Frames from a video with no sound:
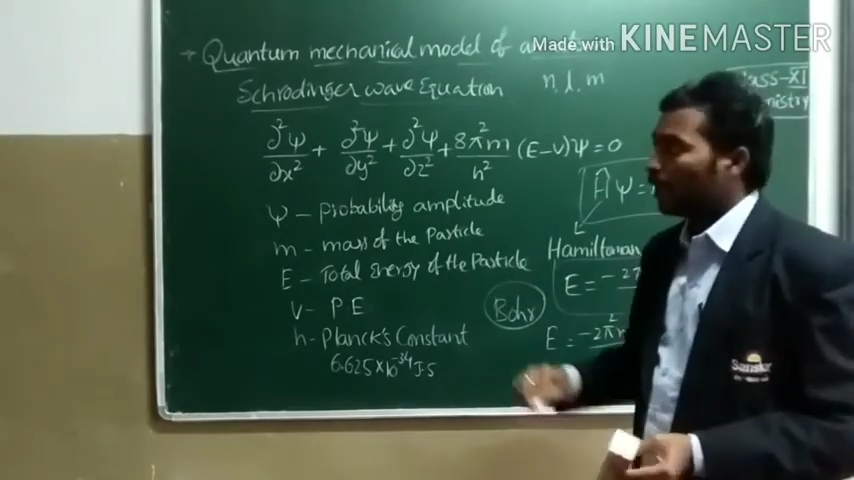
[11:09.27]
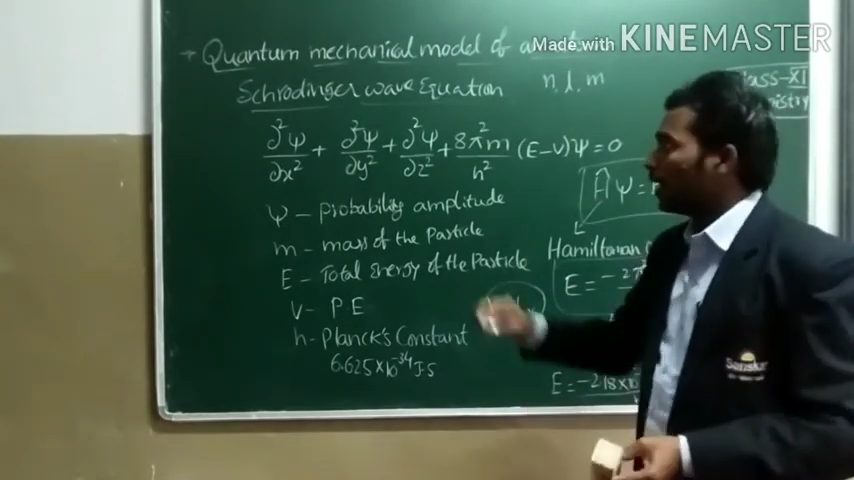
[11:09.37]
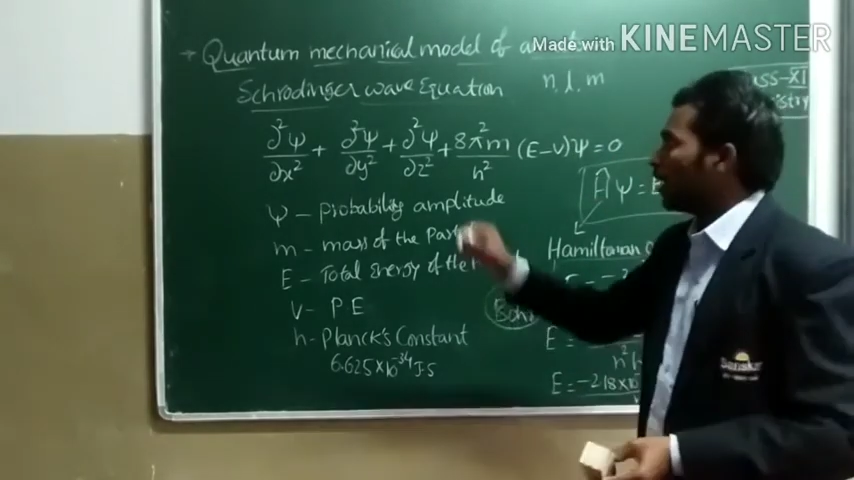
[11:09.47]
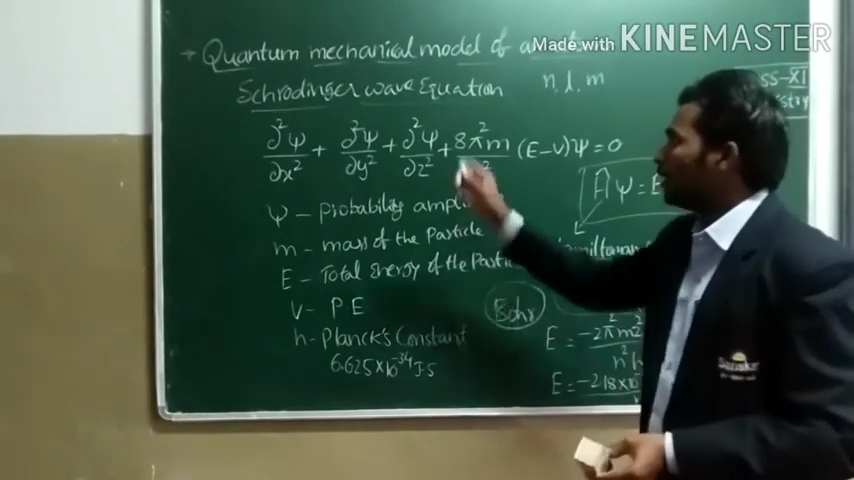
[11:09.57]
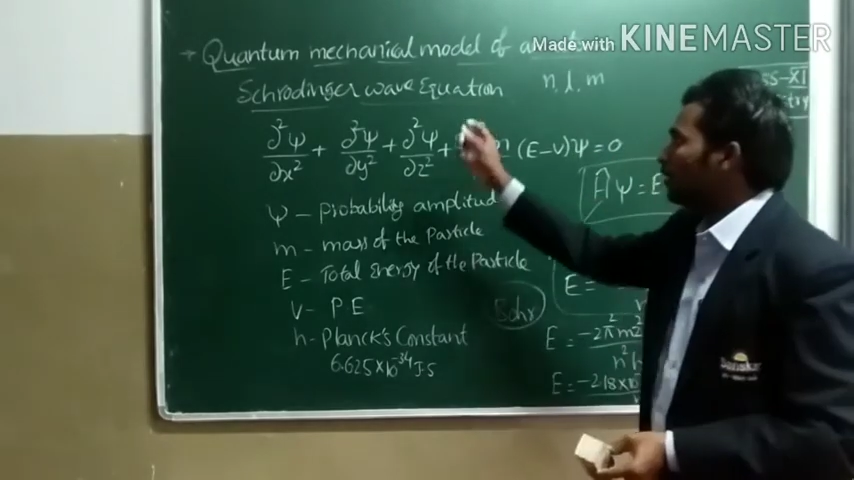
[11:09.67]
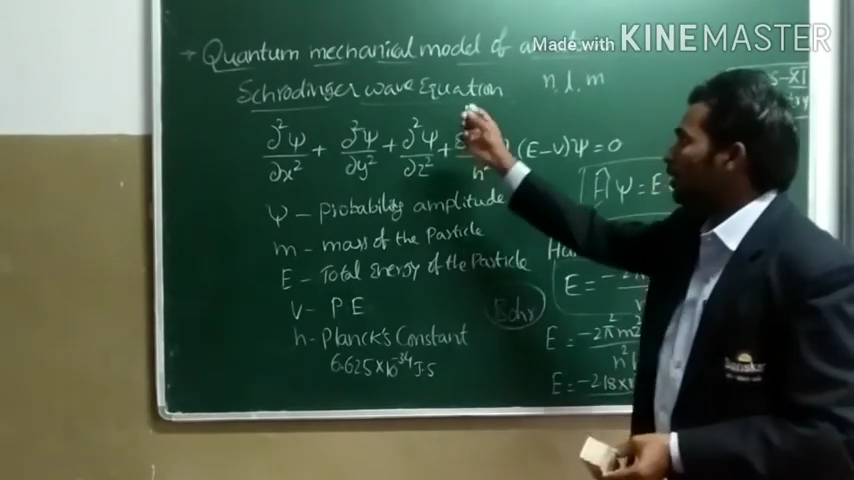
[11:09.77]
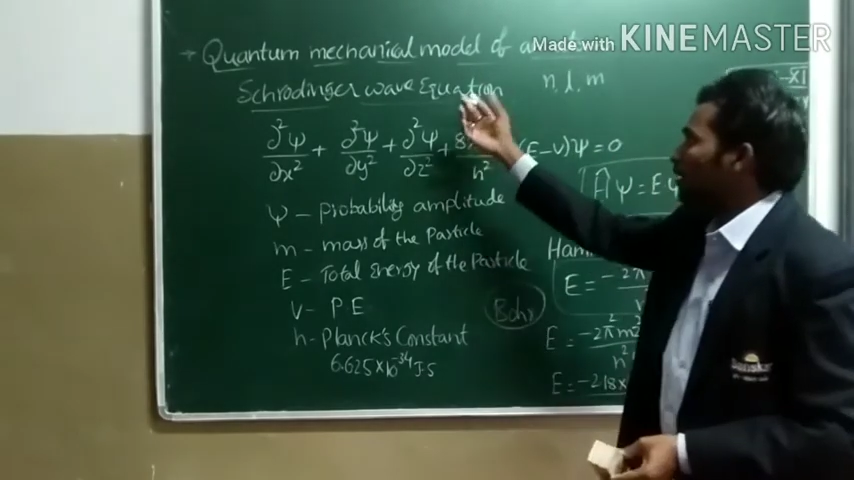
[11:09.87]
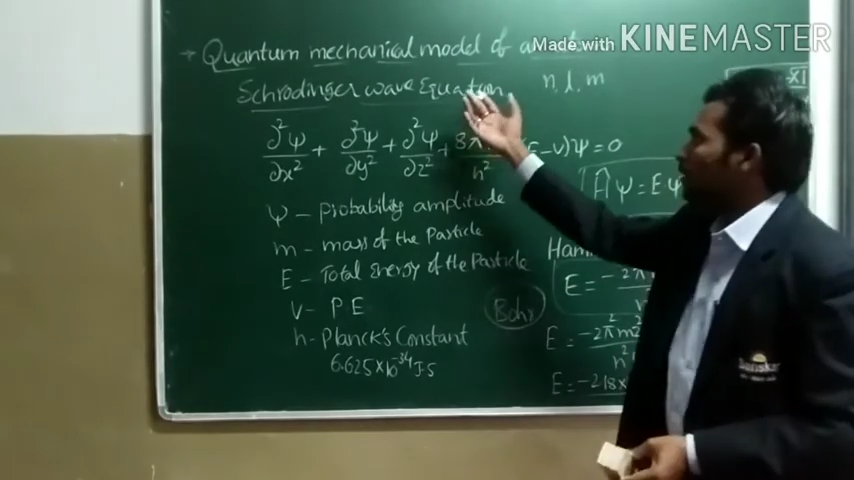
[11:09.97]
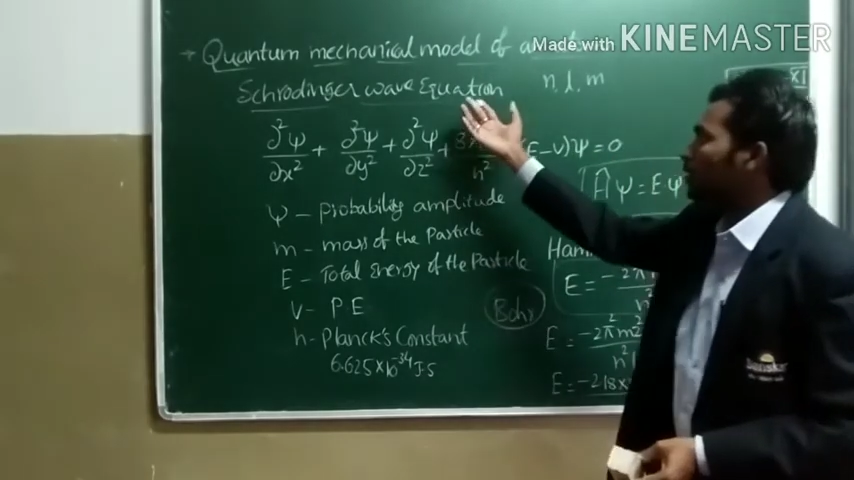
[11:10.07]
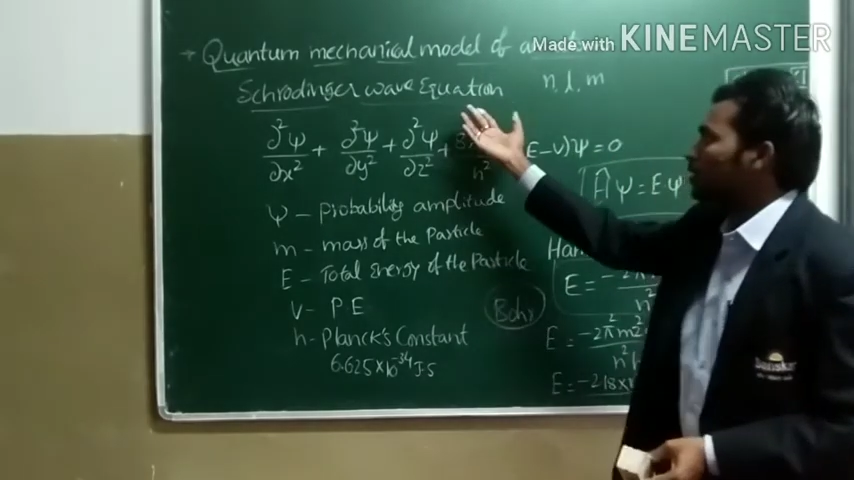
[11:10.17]

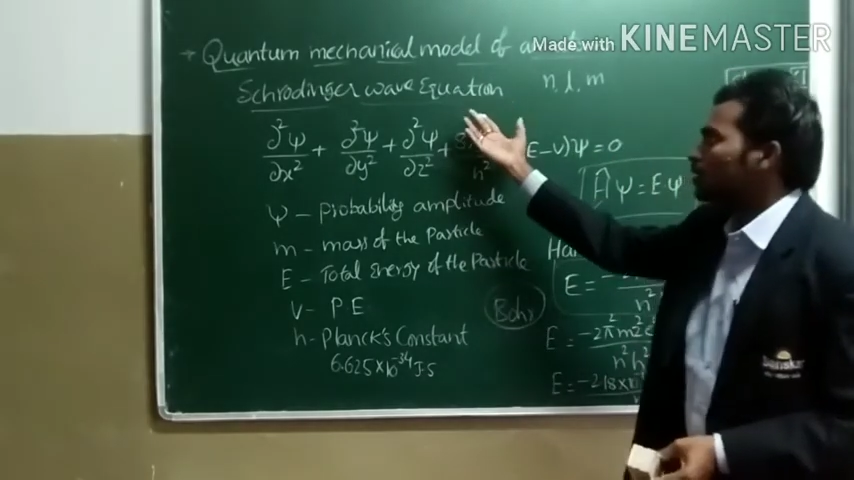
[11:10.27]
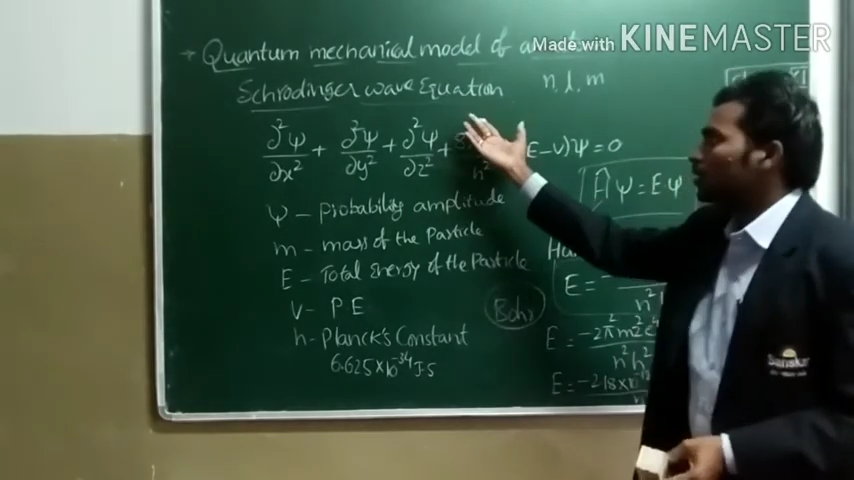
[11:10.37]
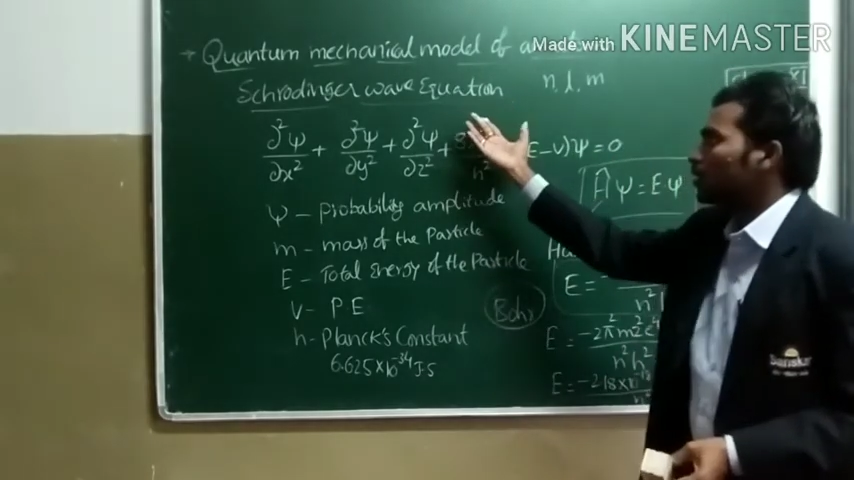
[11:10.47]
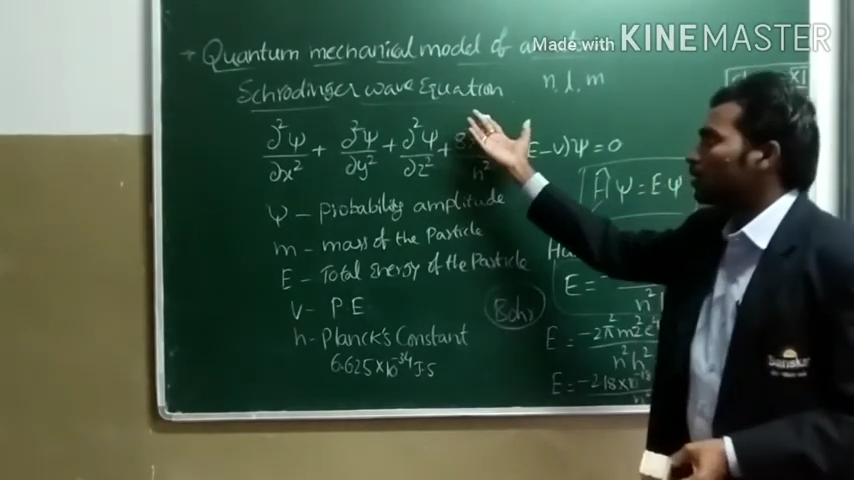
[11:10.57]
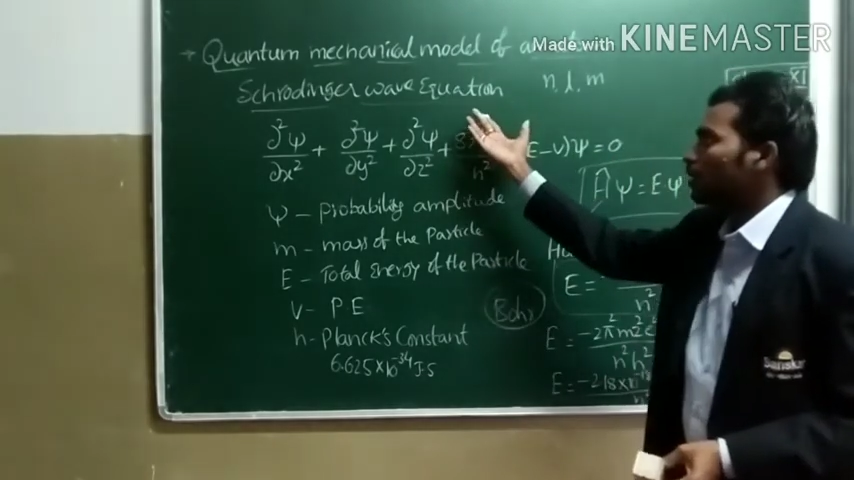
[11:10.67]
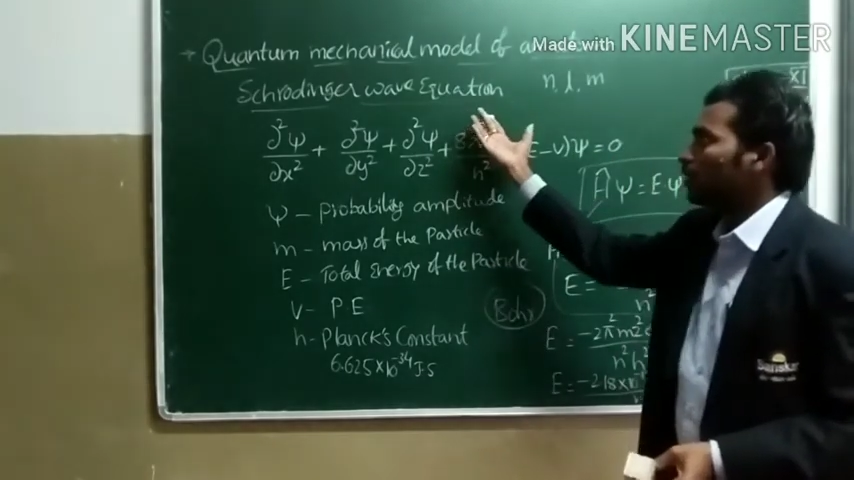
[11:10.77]
And this